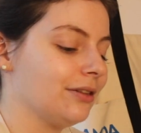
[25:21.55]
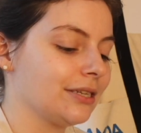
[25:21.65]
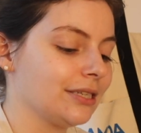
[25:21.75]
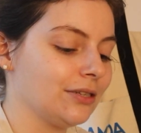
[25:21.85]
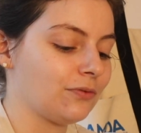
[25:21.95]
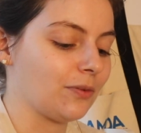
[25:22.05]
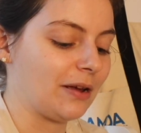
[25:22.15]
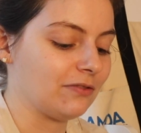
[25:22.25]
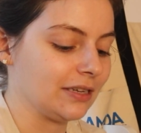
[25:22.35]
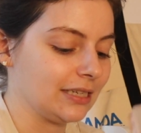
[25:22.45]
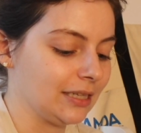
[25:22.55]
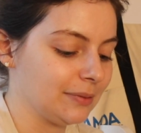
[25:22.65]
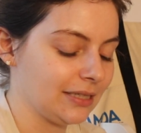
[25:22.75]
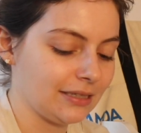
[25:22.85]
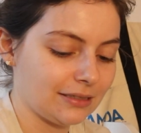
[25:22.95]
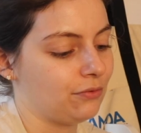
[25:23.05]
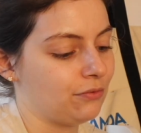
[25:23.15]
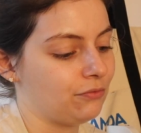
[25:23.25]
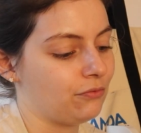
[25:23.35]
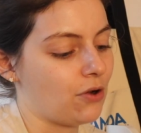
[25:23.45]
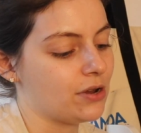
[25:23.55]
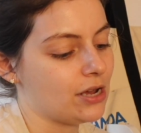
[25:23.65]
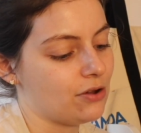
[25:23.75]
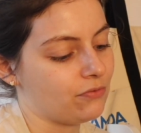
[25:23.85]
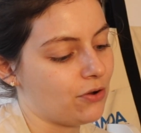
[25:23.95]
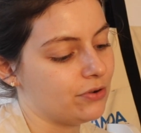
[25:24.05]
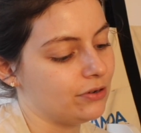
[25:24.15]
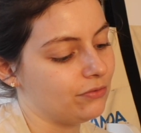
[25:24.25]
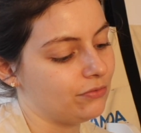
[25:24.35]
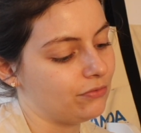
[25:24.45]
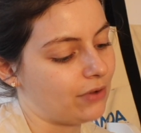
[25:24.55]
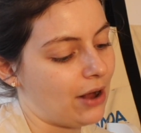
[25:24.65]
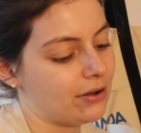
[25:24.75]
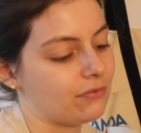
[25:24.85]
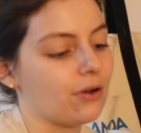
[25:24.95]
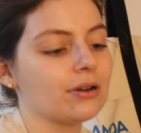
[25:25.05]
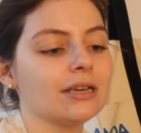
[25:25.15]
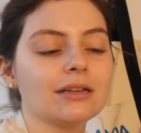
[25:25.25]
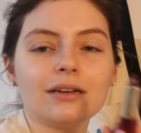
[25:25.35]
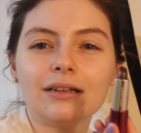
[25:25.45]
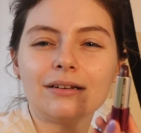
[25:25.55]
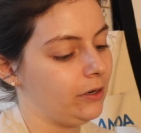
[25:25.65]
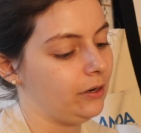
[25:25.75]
This is for my Fenty lipsticks. Rowdy Rowdy in it.